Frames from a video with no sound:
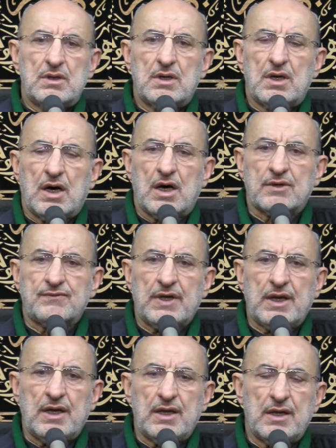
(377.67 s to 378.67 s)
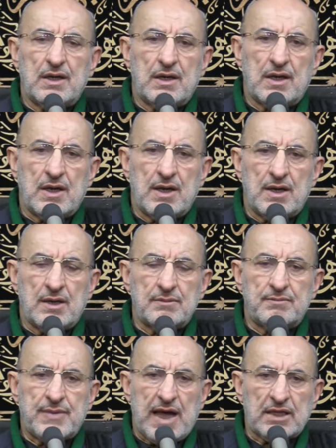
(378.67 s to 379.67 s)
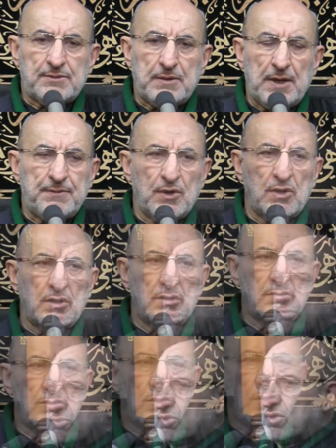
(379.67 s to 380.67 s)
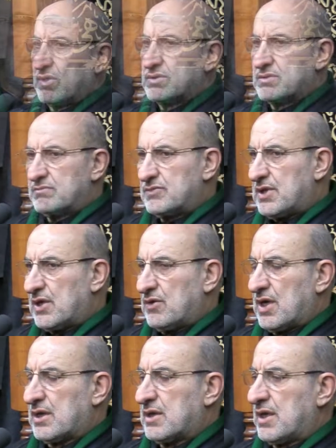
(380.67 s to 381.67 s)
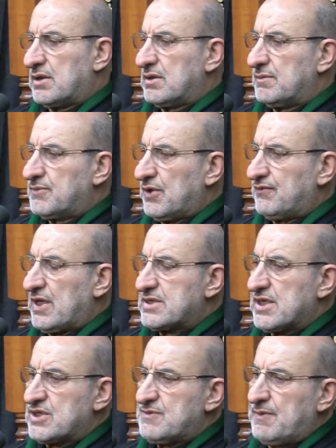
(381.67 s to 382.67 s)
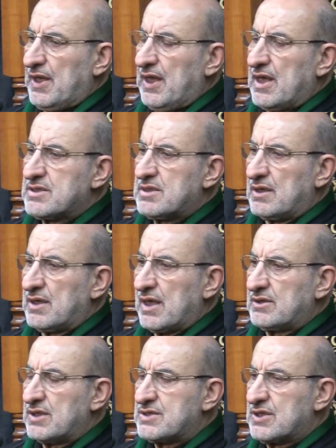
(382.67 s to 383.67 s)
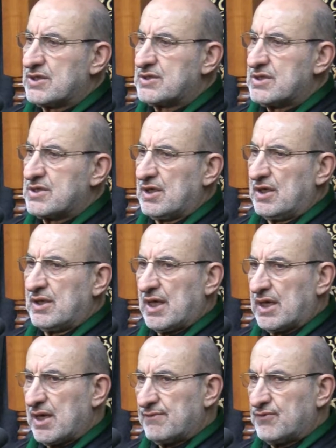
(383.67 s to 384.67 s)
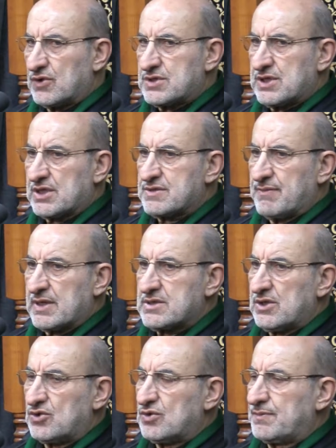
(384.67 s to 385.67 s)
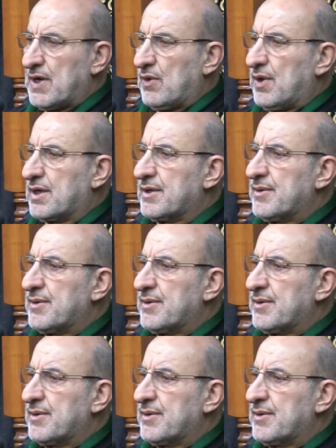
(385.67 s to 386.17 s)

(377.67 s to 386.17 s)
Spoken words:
are very bad people, because there were a previous experience in 1963. They came for 6 months into power,